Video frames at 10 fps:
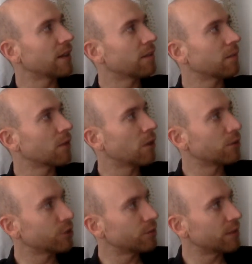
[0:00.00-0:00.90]
I'm
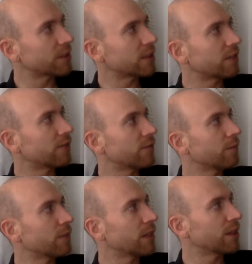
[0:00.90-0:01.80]
coaching myself.
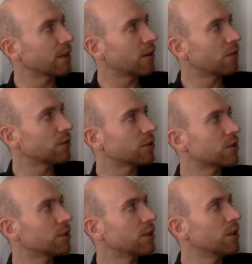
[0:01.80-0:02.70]
I'm being coached.
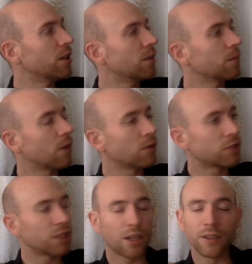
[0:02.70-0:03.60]
I'm
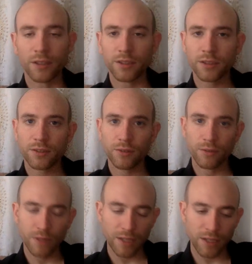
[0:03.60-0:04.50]
coaching others
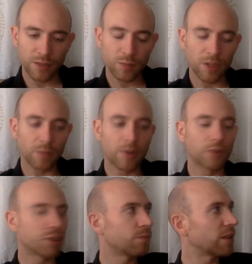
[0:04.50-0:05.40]
through these, but I'm
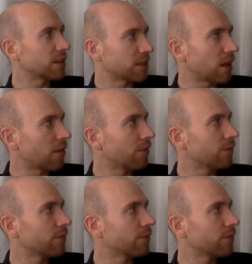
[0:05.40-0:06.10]
coaching myself.